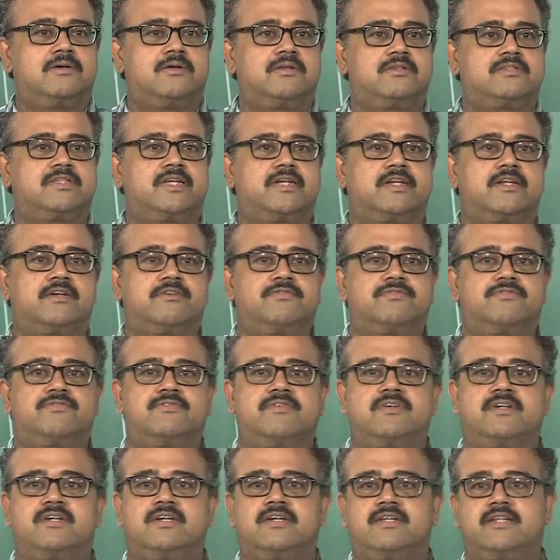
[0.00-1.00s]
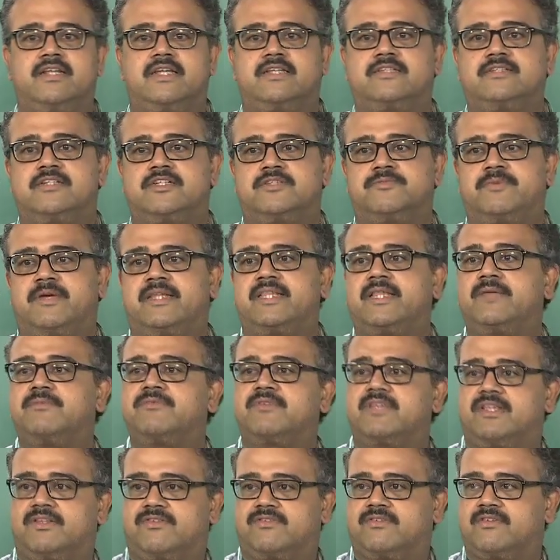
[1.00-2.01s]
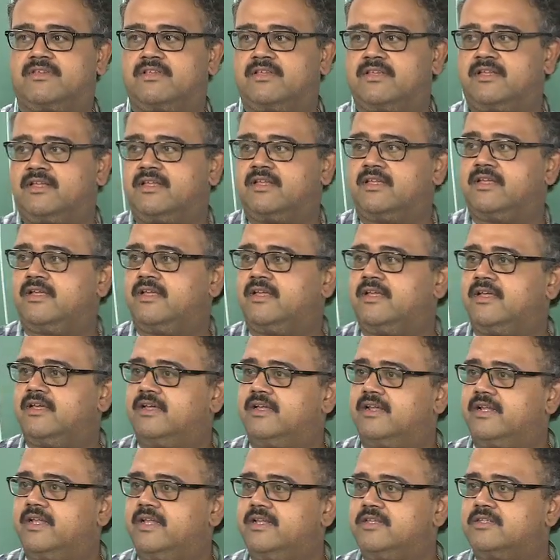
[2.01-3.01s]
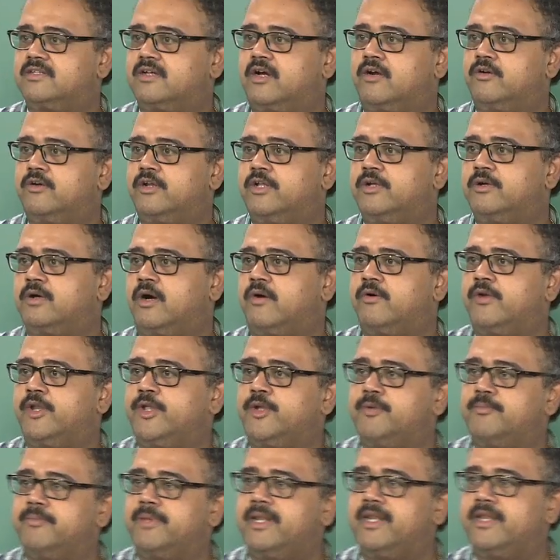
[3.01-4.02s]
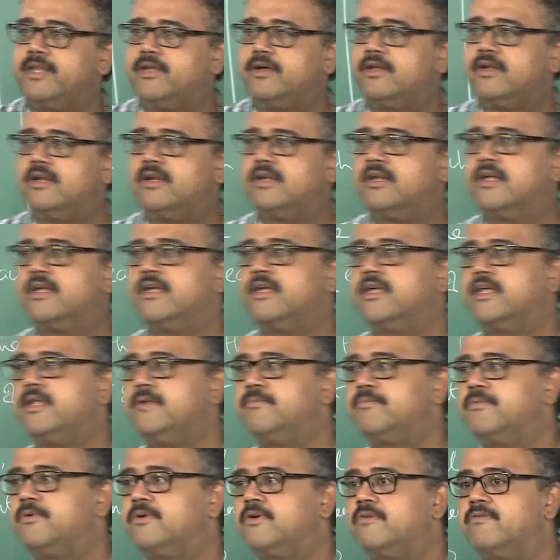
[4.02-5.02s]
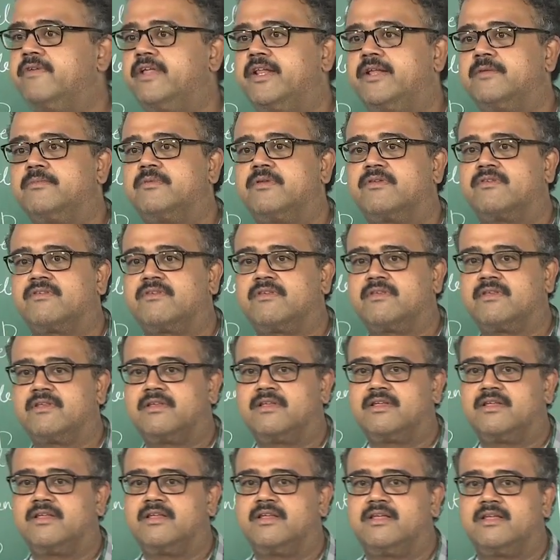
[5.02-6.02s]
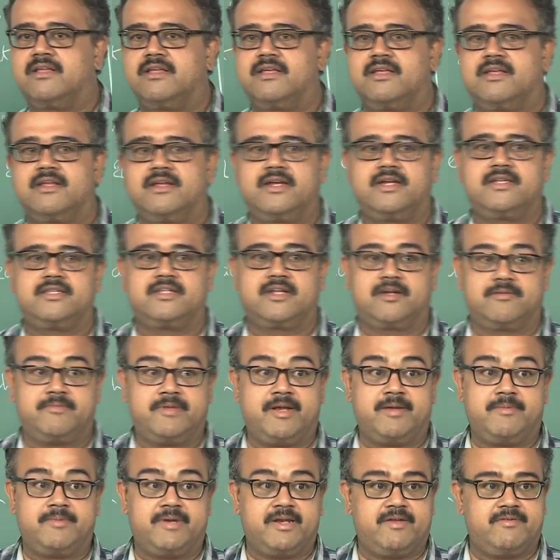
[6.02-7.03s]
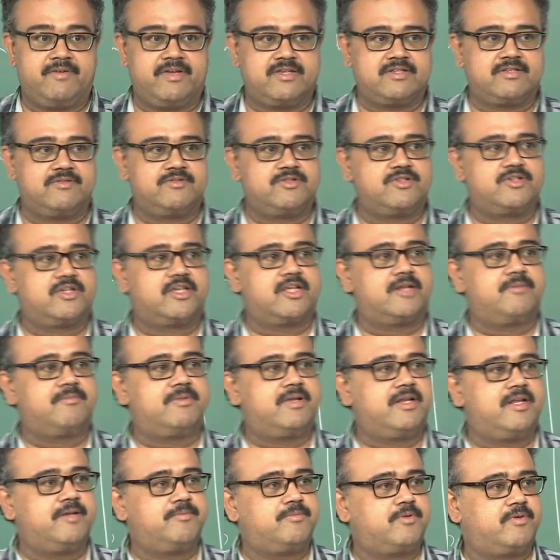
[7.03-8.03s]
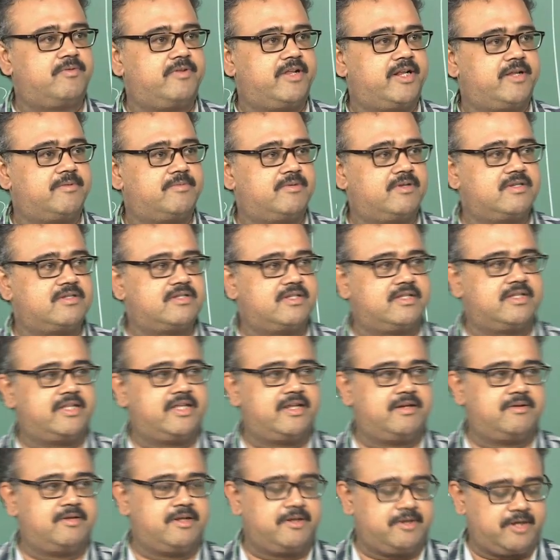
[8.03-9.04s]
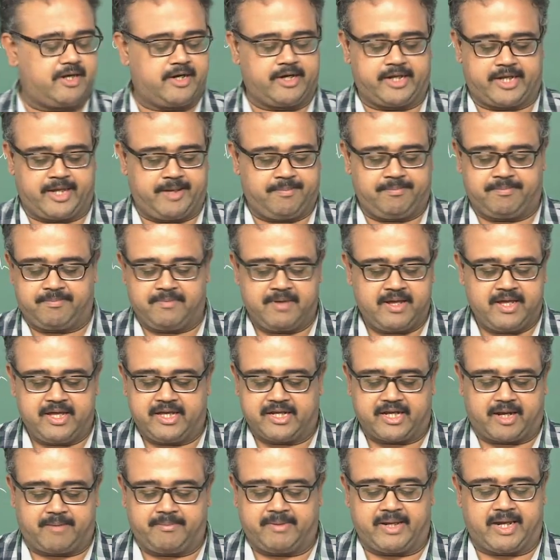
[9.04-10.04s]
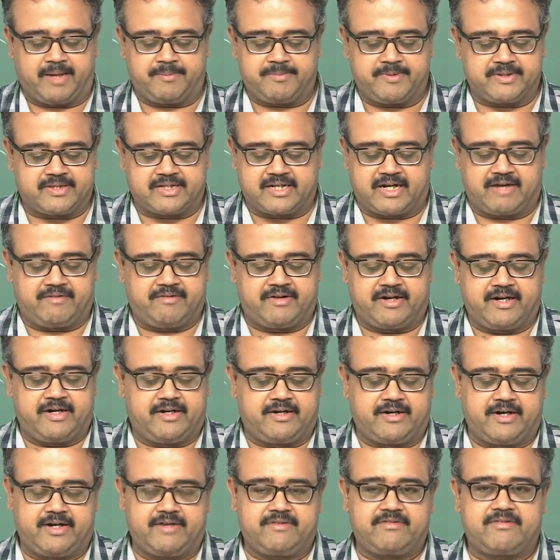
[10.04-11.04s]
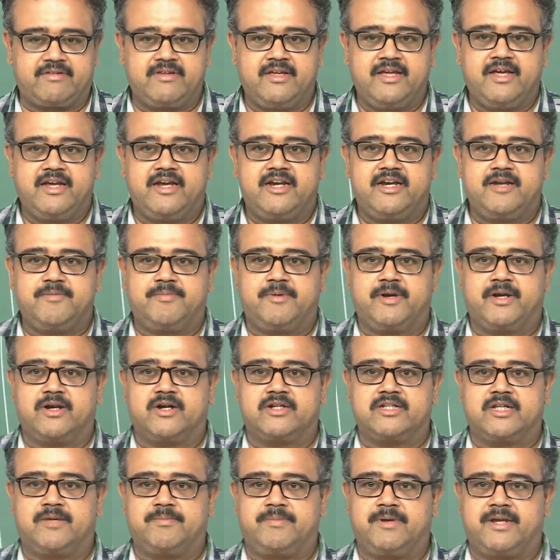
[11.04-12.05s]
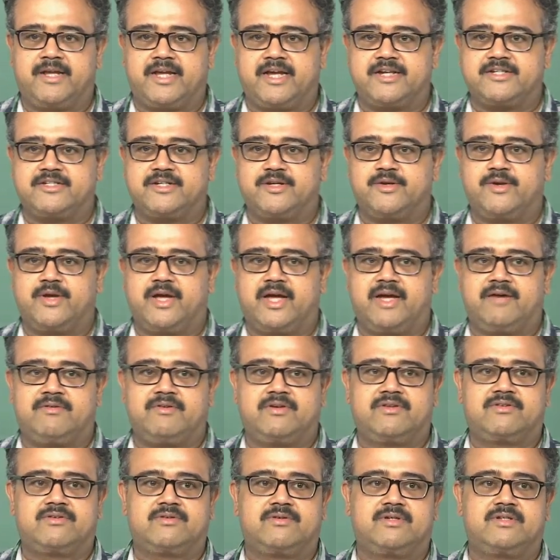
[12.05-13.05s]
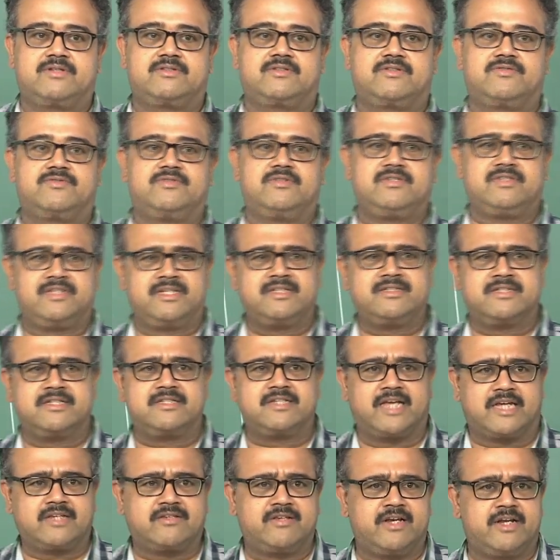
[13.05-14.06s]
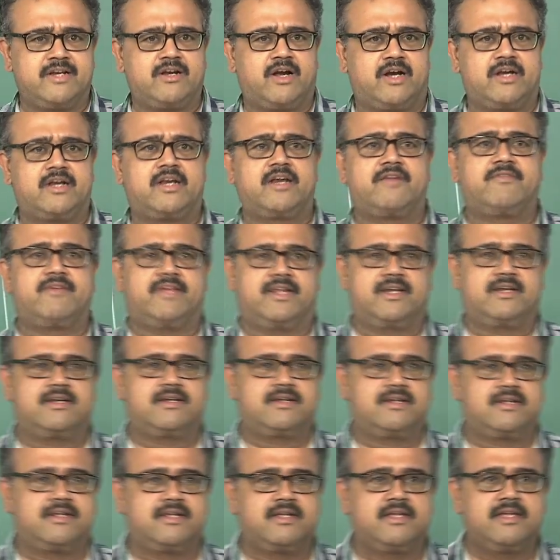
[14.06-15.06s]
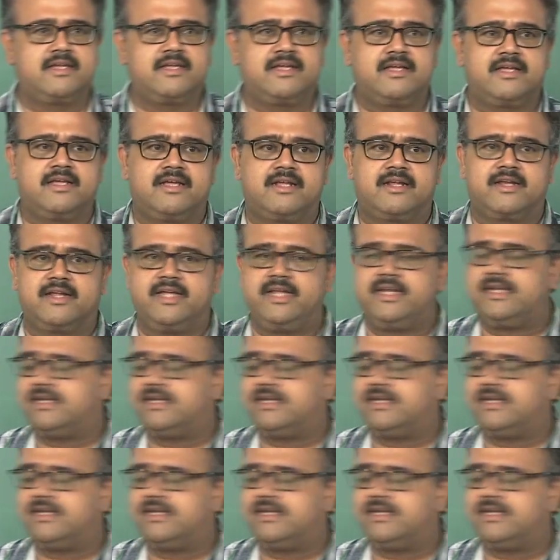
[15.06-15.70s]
set of lectures by themselves, right. So how do you bin your input variables, There are many ways in which you can bin input variables, and there you have to keep coming up with cleverer tricks depending on the application you have, and so on and so forth. It's actually not trivial, right,